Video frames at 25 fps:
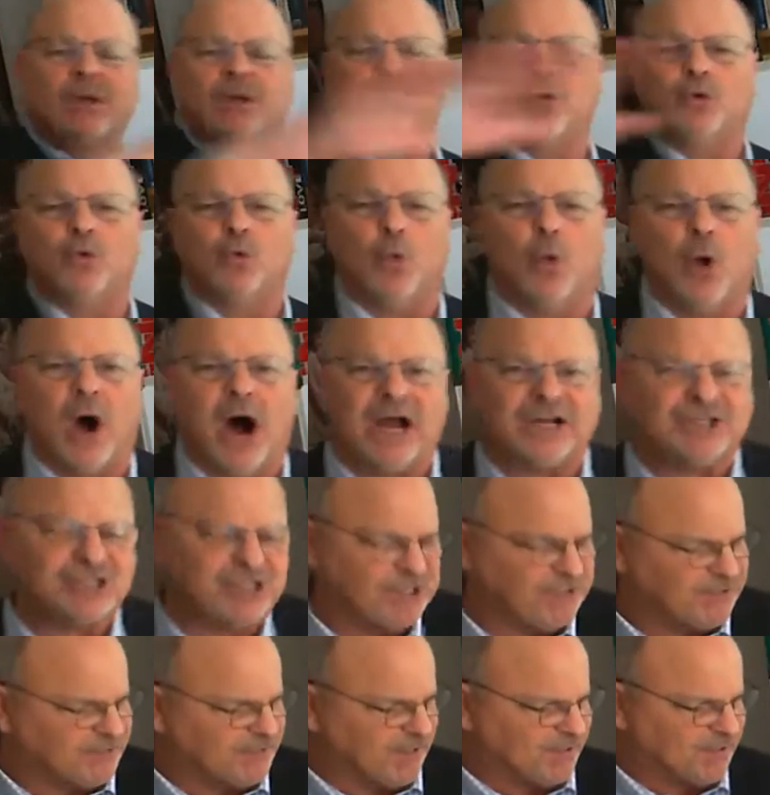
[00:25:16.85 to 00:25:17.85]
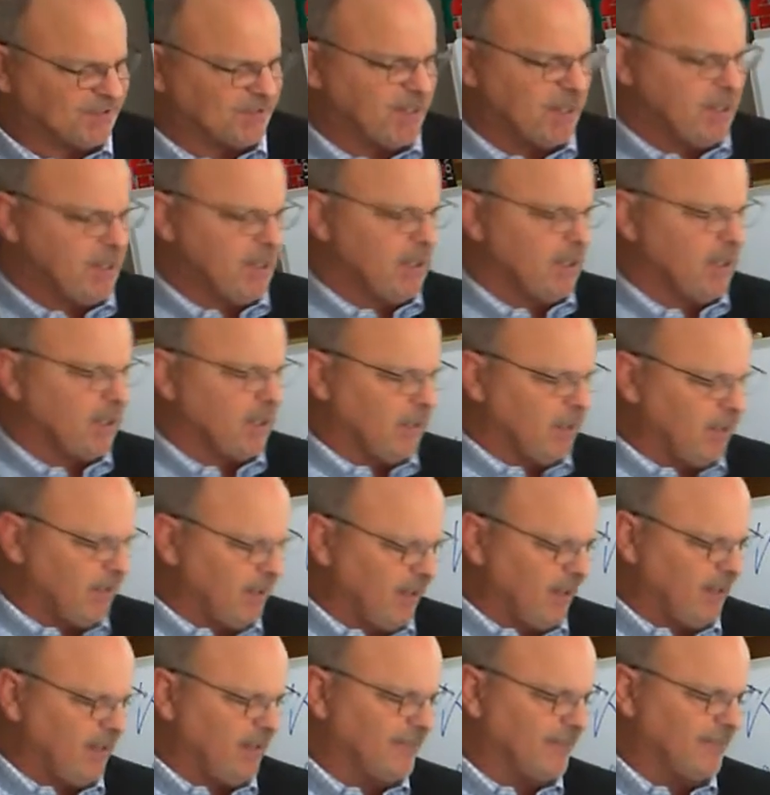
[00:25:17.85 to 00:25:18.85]
who washes us
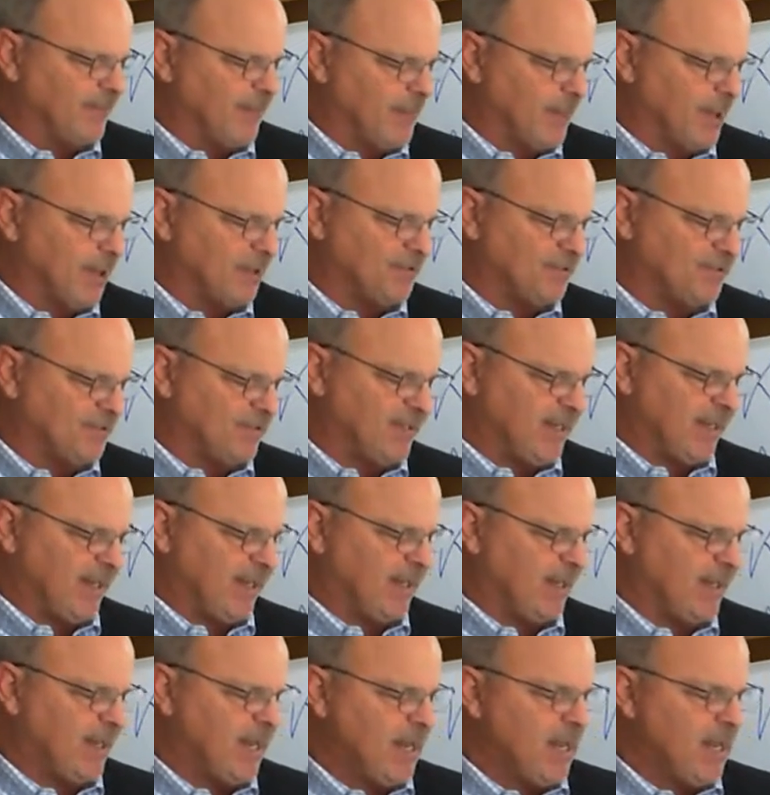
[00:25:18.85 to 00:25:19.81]
clean from our sin.